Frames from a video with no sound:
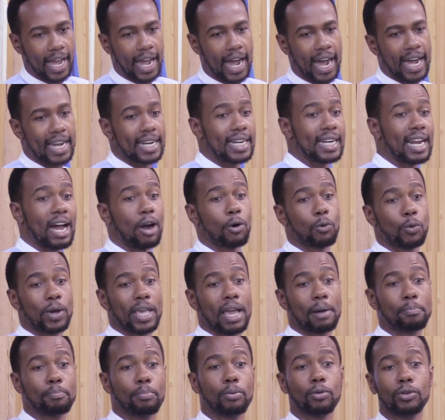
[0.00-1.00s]
And now
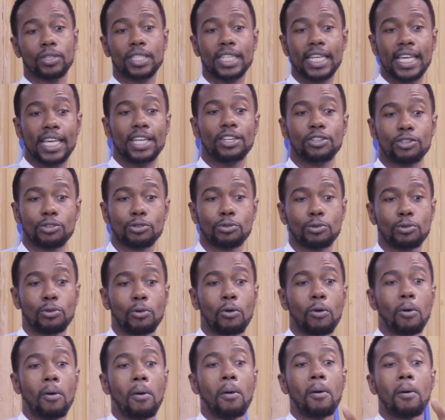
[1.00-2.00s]
we are put into
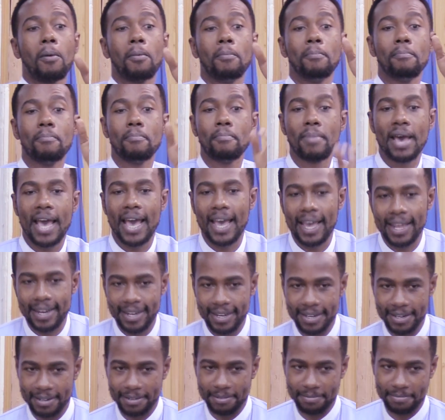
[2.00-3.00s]

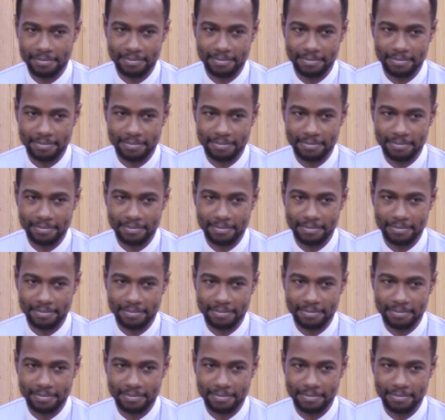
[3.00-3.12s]
man.